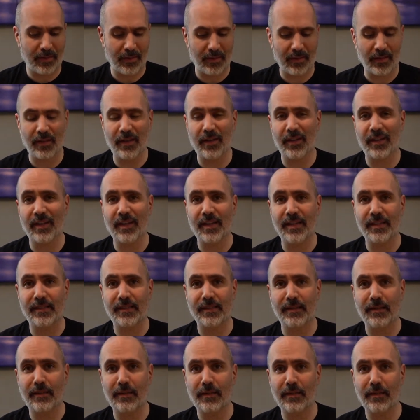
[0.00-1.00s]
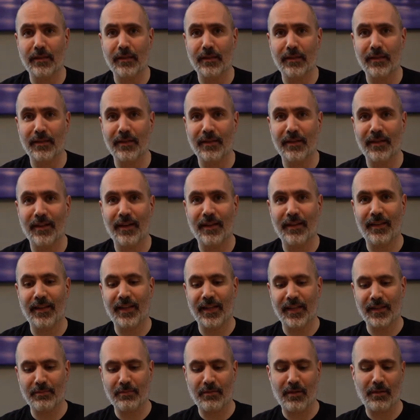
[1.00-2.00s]
the Hakkaisan. I think
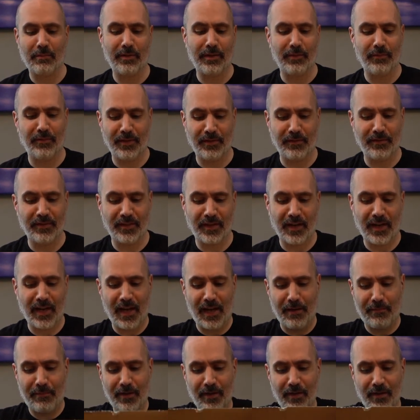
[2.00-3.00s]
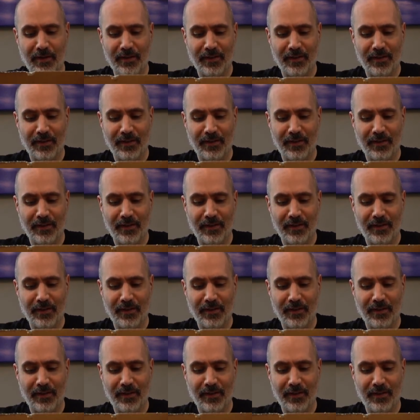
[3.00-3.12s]
that's probably what it's going to happen.